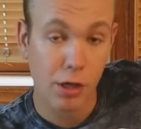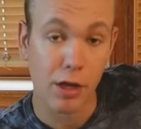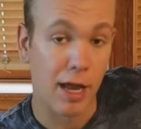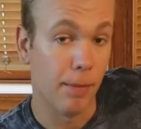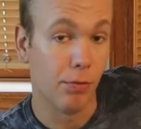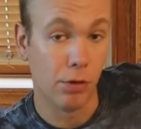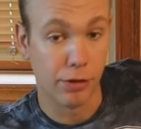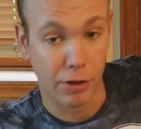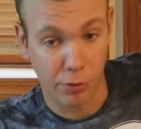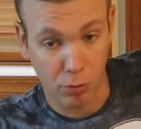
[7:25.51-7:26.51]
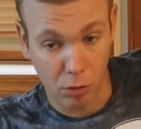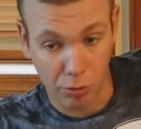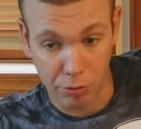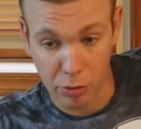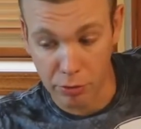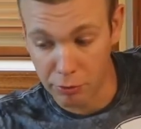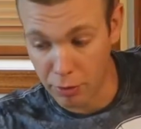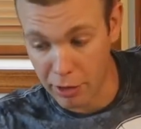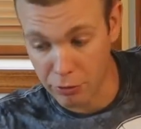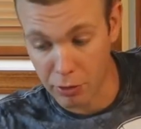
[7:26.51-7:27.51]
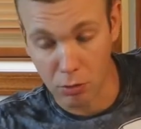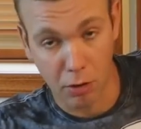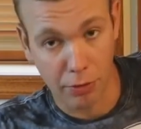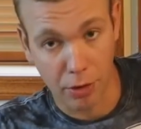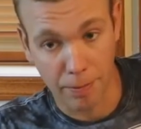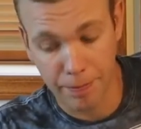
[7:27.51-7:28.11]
absolutely nothing wrong with throwing this flash hider on there.